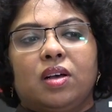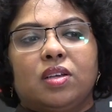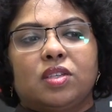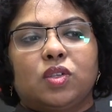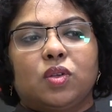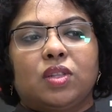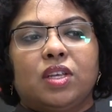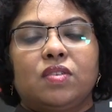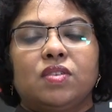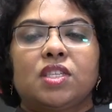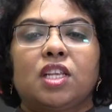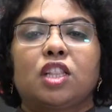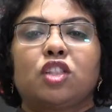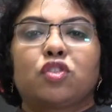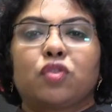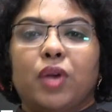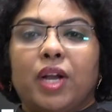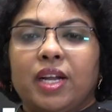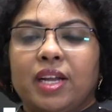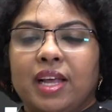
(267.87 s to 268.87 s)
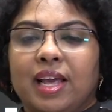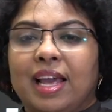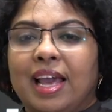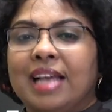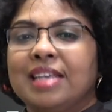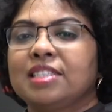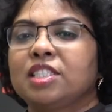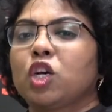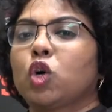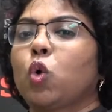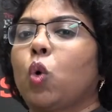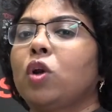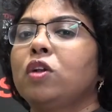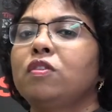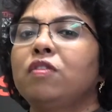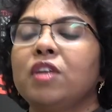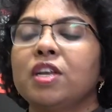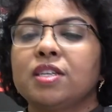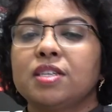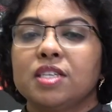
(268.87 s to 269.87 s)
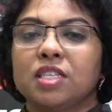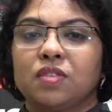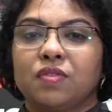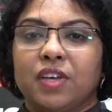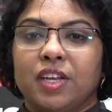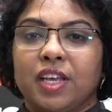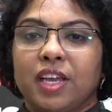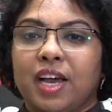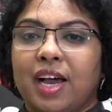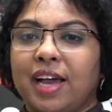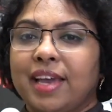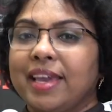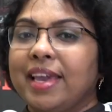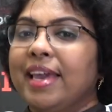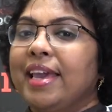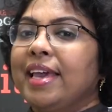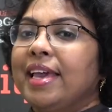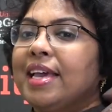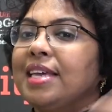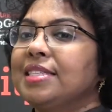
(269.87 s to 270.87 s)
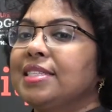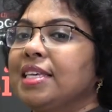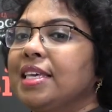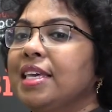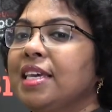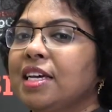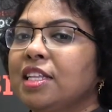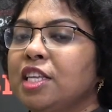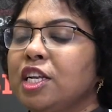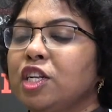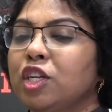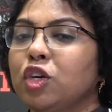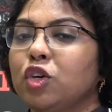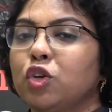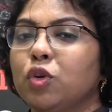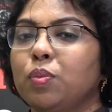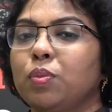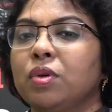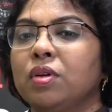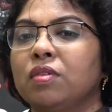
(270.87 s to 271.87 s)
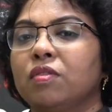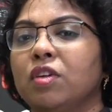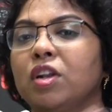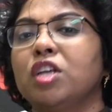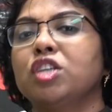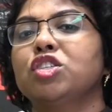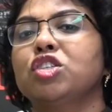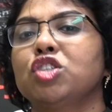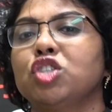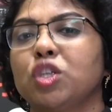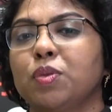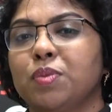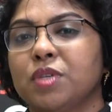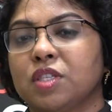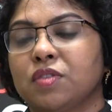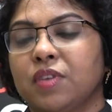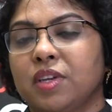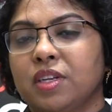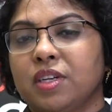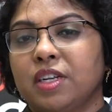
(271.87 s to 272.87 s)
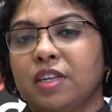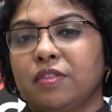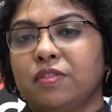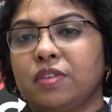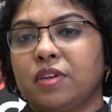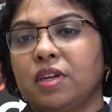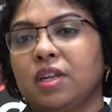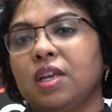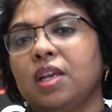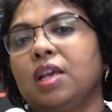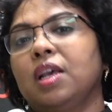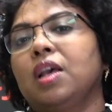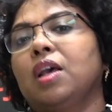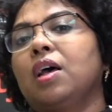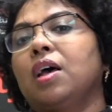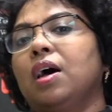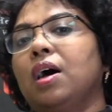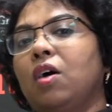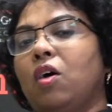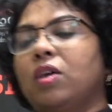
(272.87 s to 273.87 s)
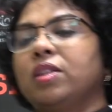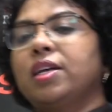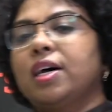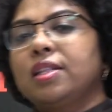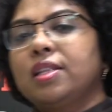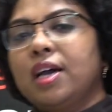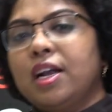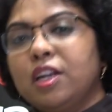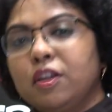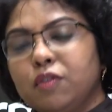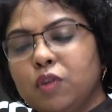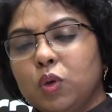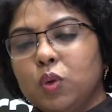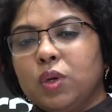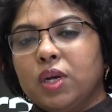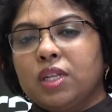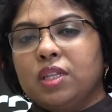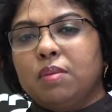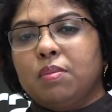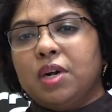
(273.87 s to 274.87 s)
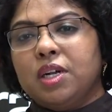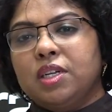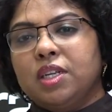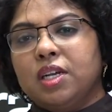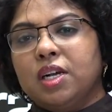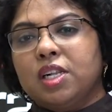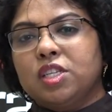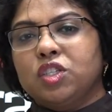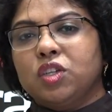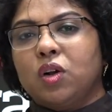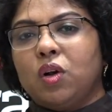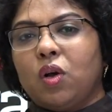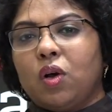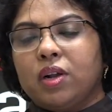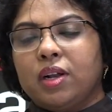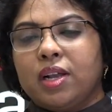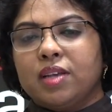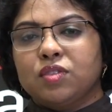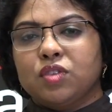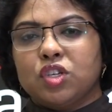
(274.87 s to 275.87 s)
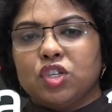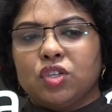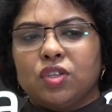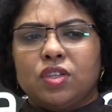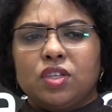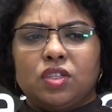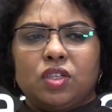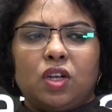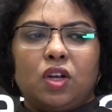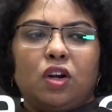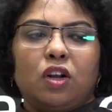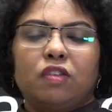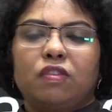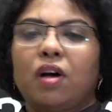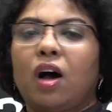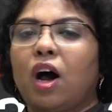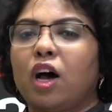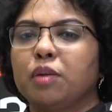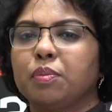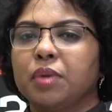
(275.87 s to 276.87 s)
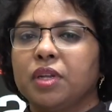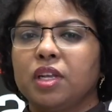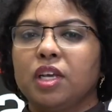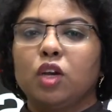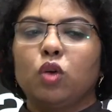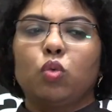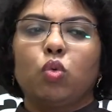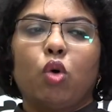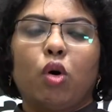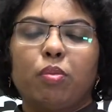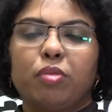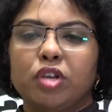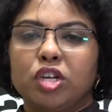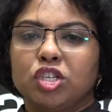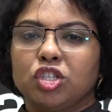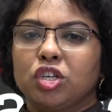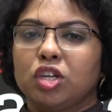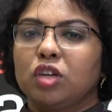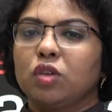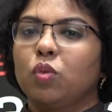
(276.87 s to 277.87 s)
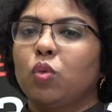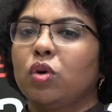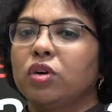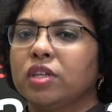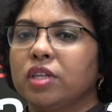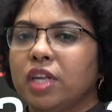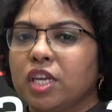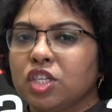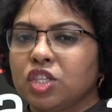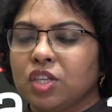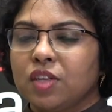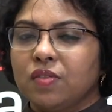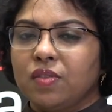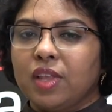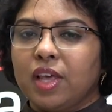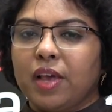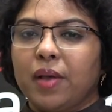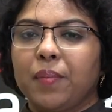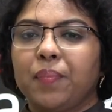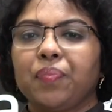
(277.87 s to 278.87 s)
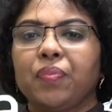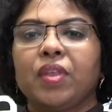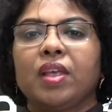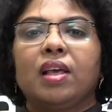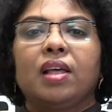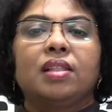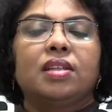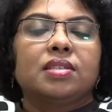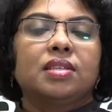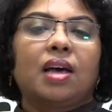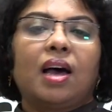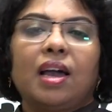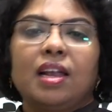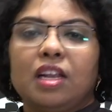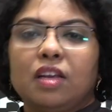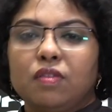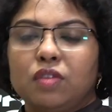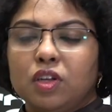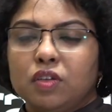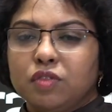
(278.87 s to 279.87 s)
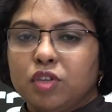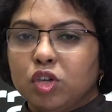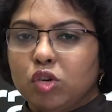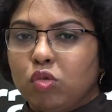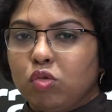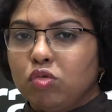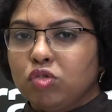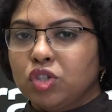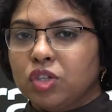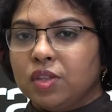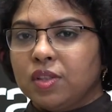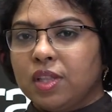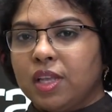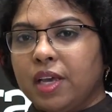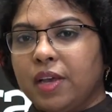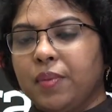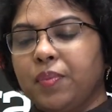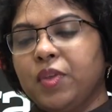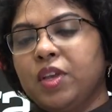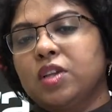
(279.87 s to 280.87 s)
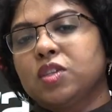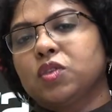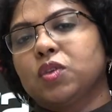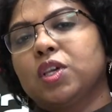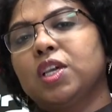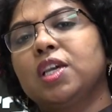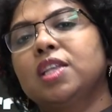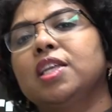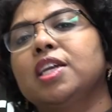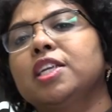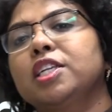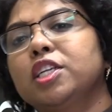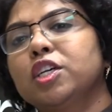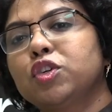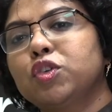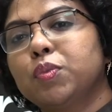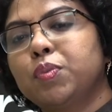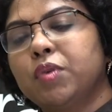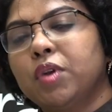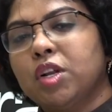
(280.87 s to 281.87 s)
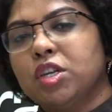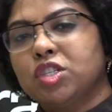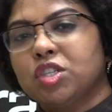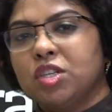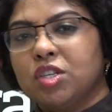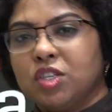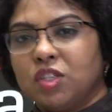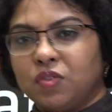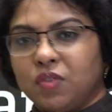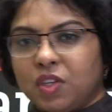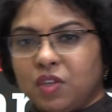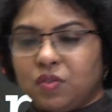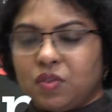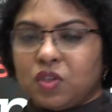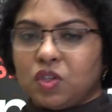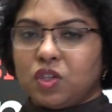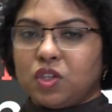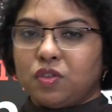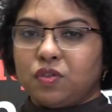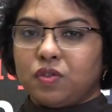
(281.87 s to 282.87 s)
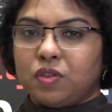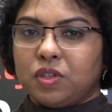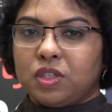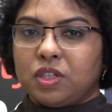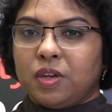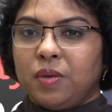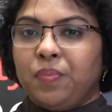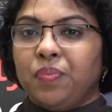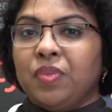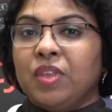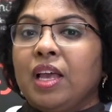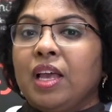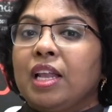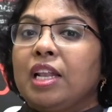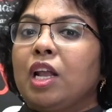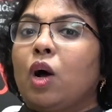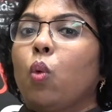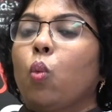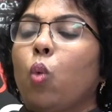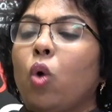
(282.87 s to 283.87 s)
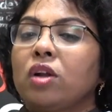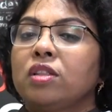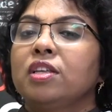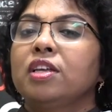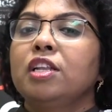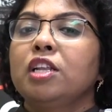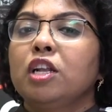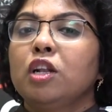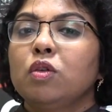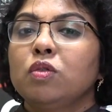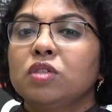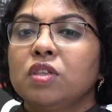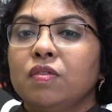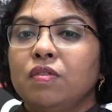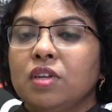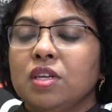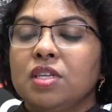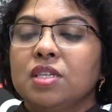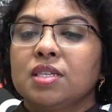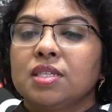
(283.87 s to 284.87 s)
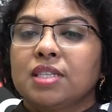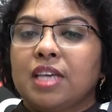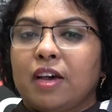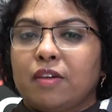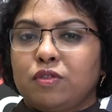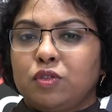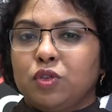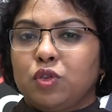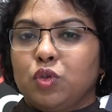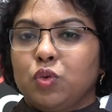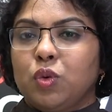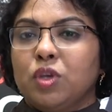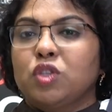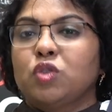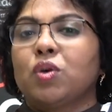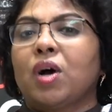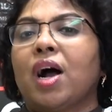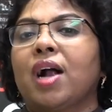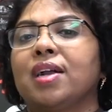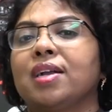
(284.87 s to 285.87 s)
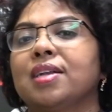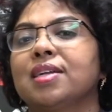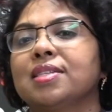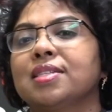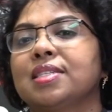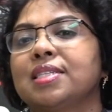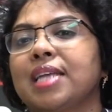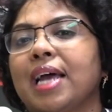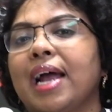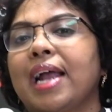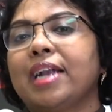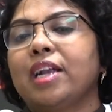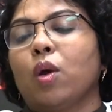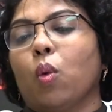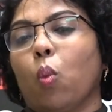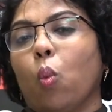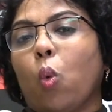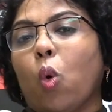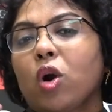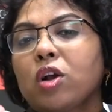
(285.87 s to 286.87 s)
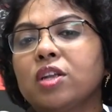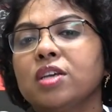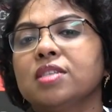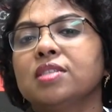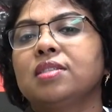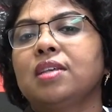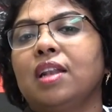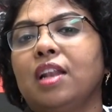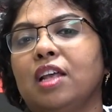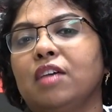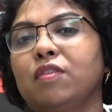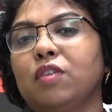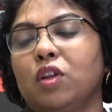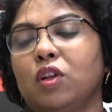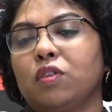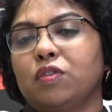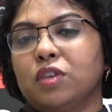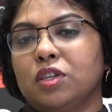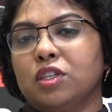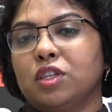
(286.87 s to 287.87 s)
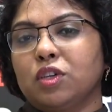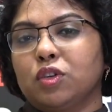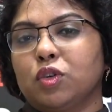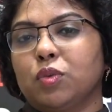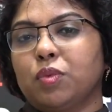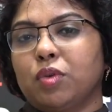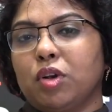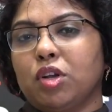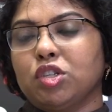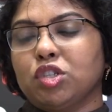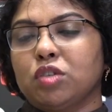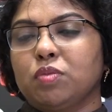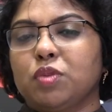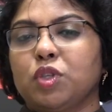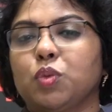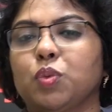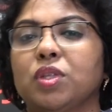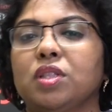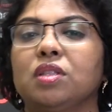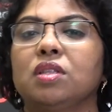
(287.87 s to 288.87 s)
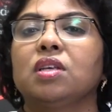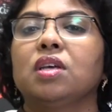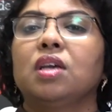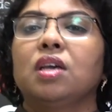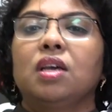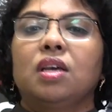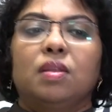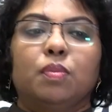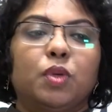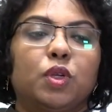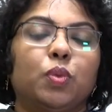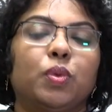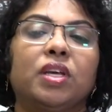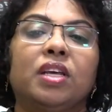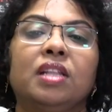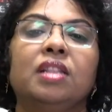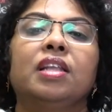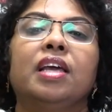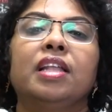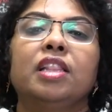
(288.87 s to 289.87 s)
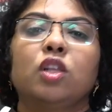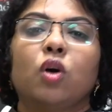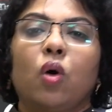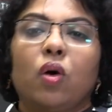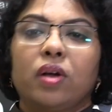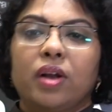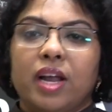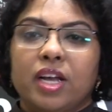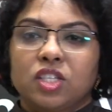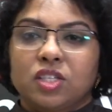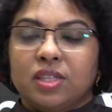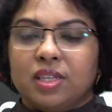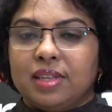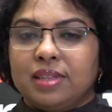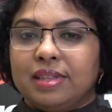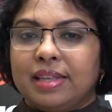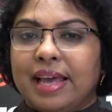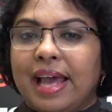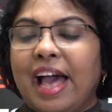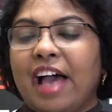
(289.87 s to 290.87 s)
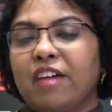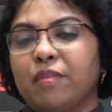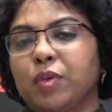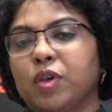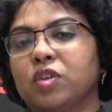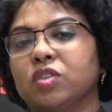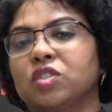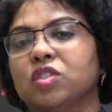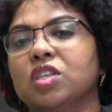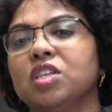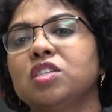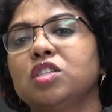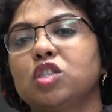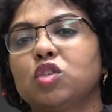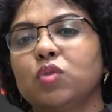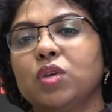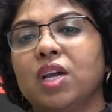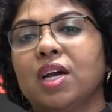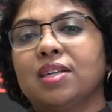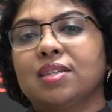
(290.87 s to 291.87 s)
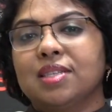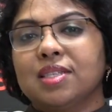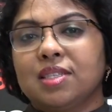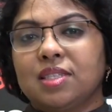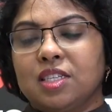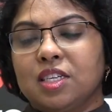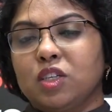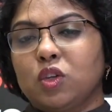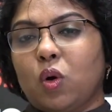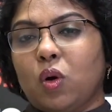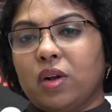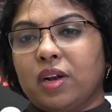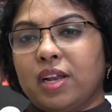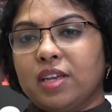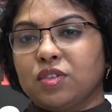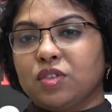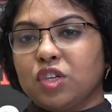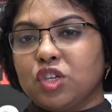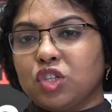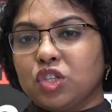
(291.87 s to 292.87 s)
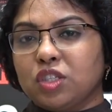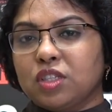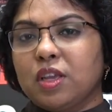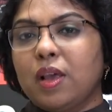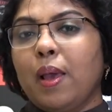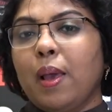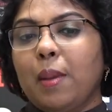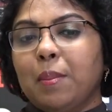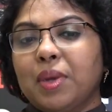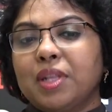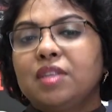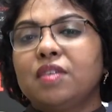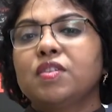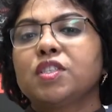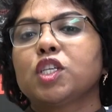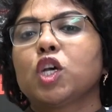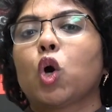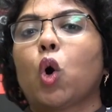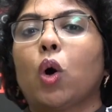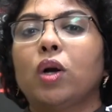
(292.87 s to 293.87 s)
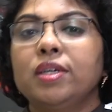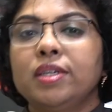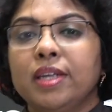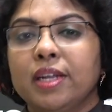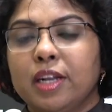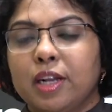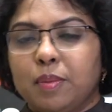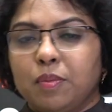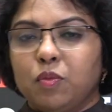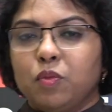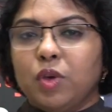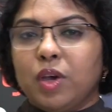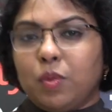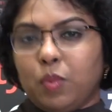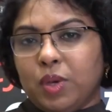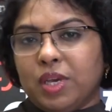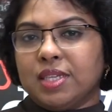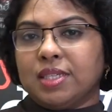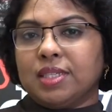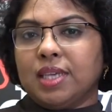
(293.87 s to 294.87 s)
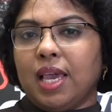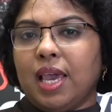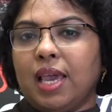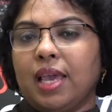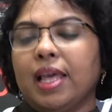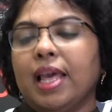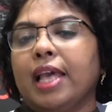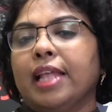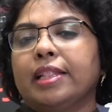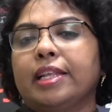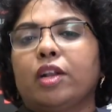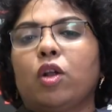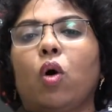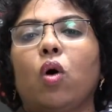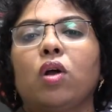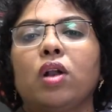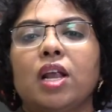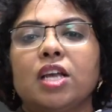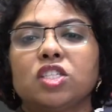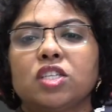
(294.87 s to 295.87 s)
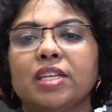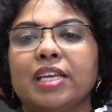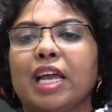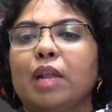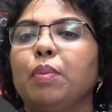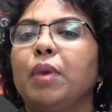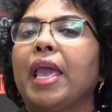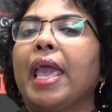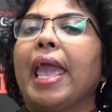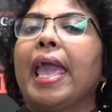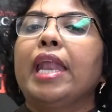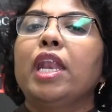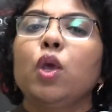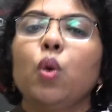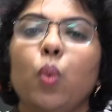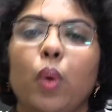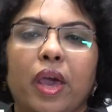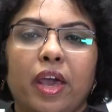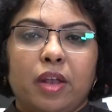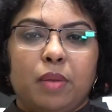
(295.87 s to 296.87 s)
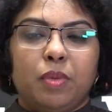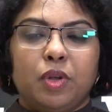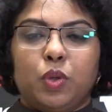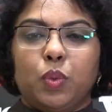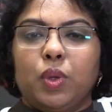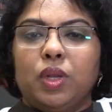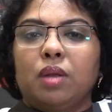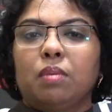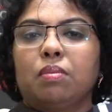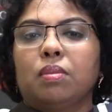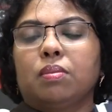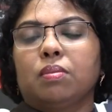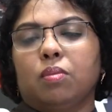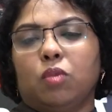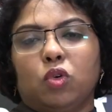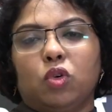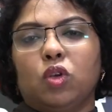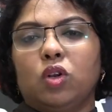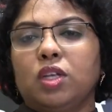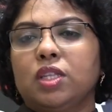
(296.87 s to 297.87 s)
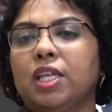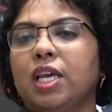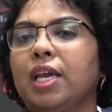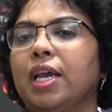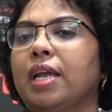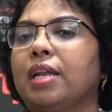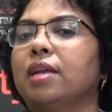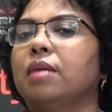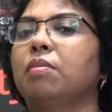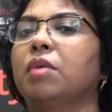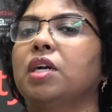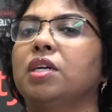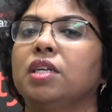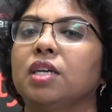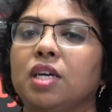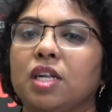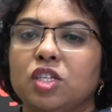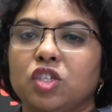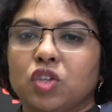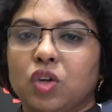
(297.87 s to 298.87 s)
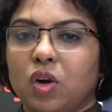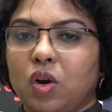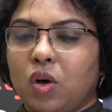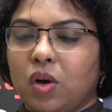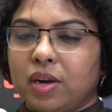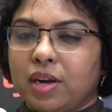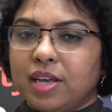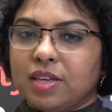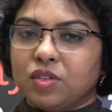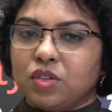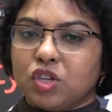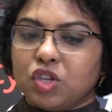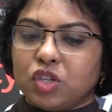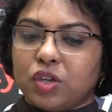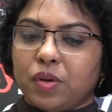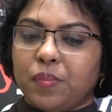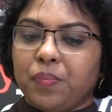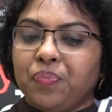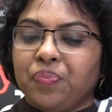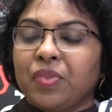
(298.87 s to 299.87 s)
So there is a threat, hence the conflict is very high. Hence here the intergroup relationship is very different. On the other hand, if you look at the multicultural organization, there's a lot of harmony, cooperation, coordination there. There's a high level of inclusion there. So here the intergroup relation is very, very different. Now, what the inclusive leaders have to do is to understand what is the level of intergroup relation in the organization that they have, because these three are distinct organizations. But there is a continuum where we are saying that organization can be anywhere between a monolithic and a multicultural organization.